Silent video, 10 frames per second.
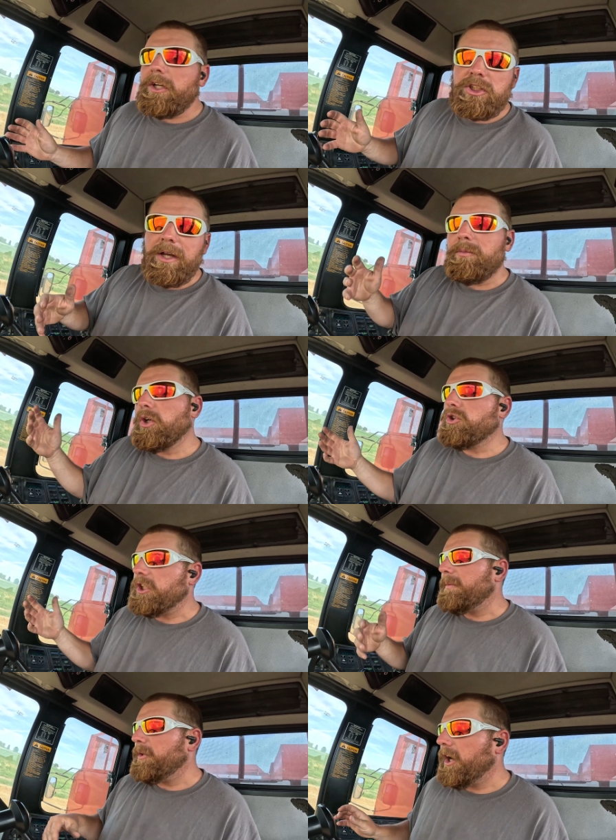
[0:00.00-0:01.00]
win some, lose
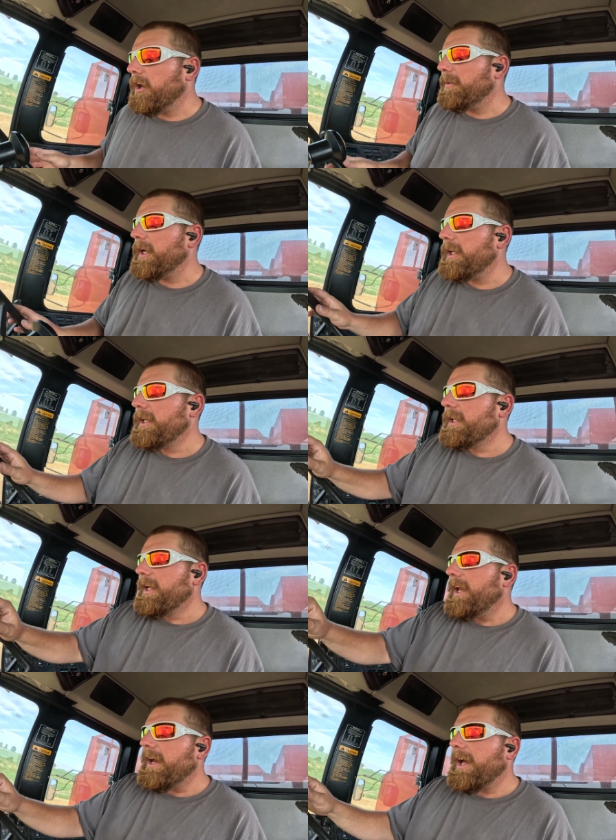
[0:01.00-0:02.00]
some there, but
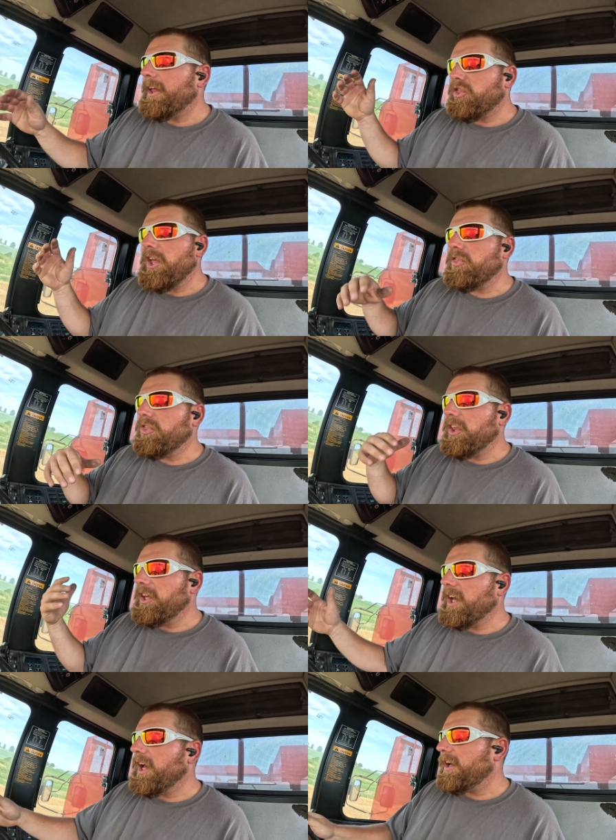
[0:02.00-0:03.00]
I think the